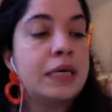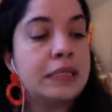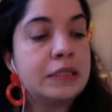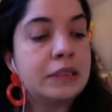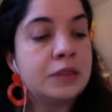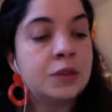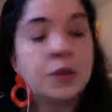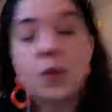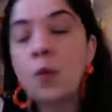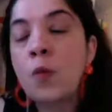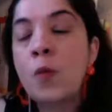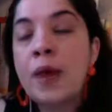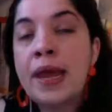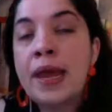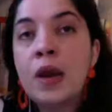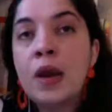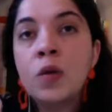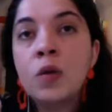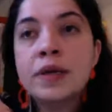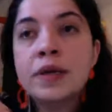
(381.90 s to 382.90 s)
Took way
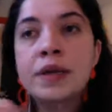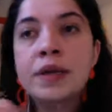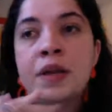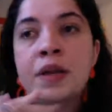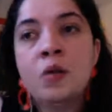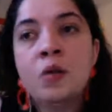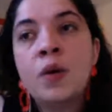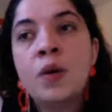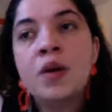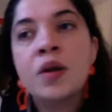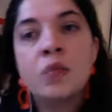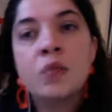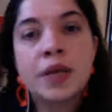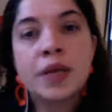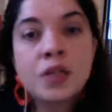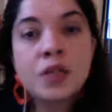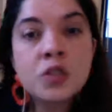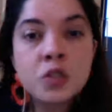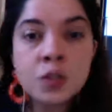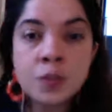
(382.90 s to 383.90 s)
longer than 1
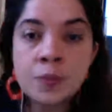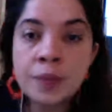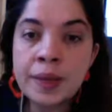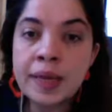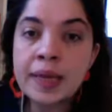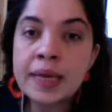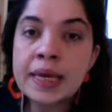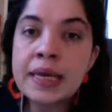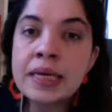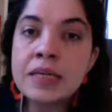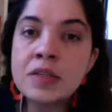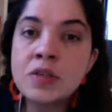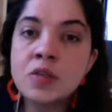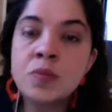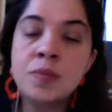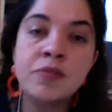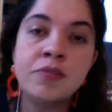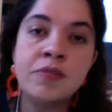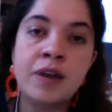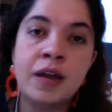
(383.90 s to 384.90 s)
week to make it, to
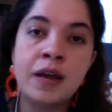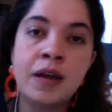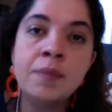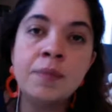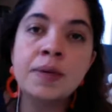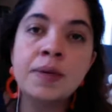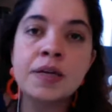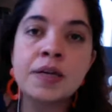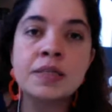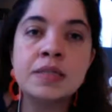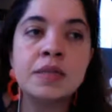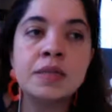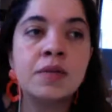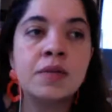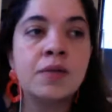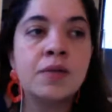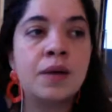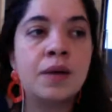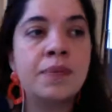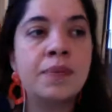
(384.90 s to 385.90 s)
be fair, because
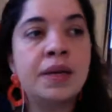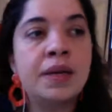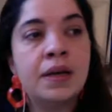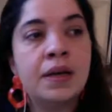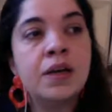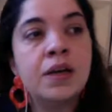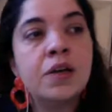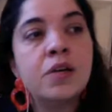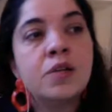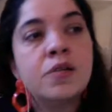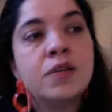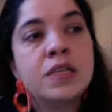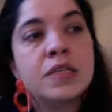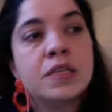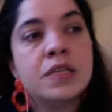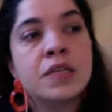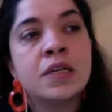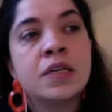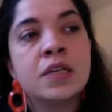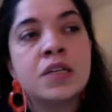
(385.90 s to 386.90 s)
I made a little
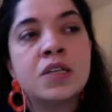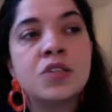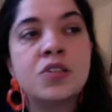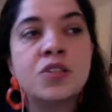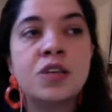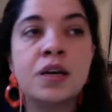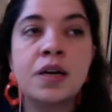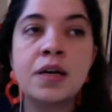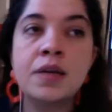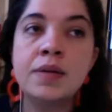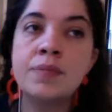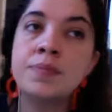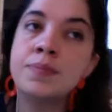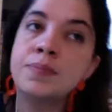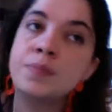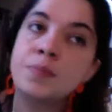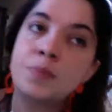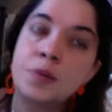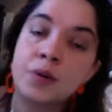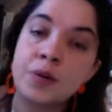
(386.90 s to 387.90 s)
research. I
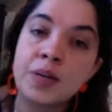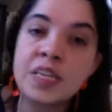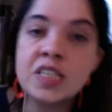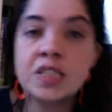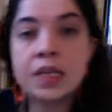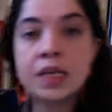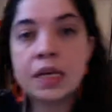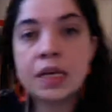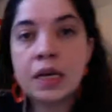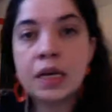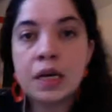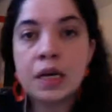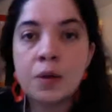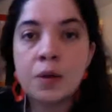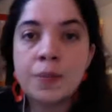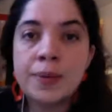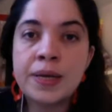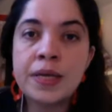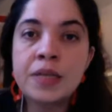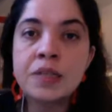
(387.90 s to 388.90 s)
procrastinated a little
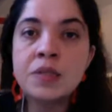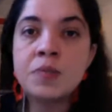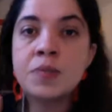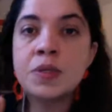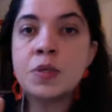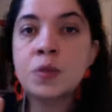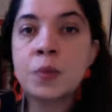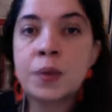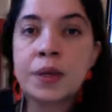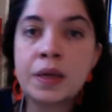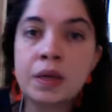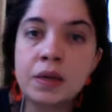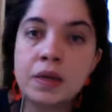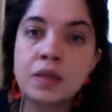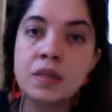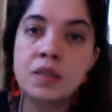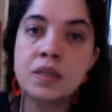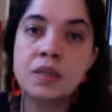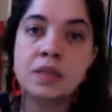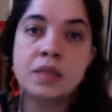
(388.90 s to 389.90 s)
bit between,
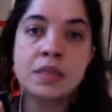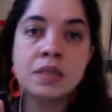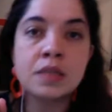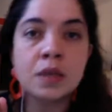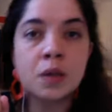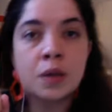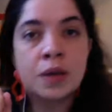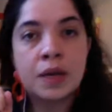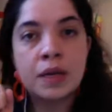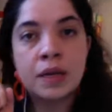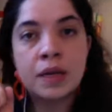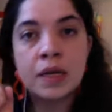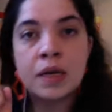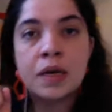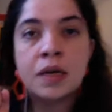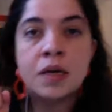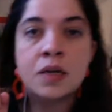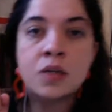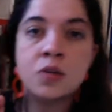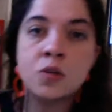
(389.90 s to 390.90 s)
is this a good
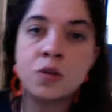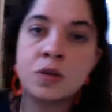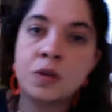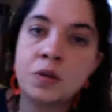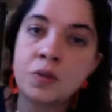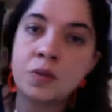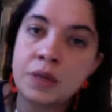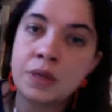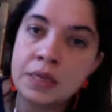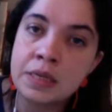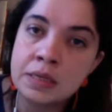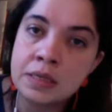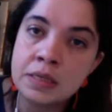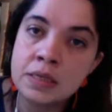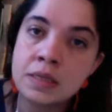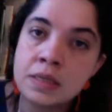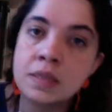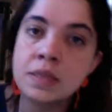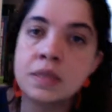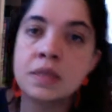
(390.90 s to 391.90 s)
idea? Should I do
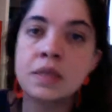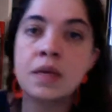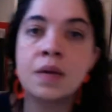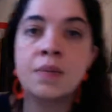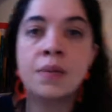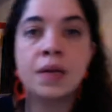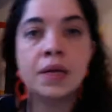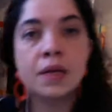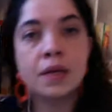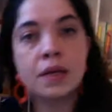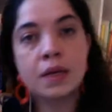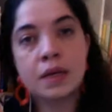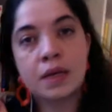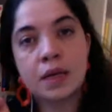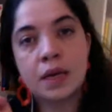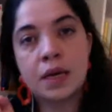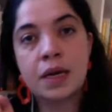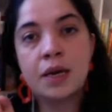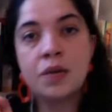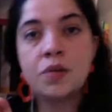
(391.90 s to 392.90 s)
this?
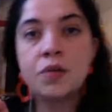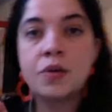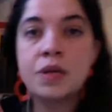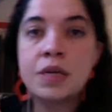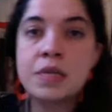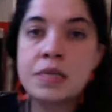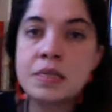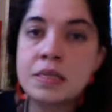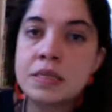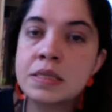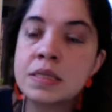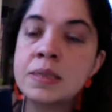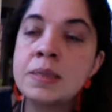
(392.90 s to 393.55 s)
Can I do this?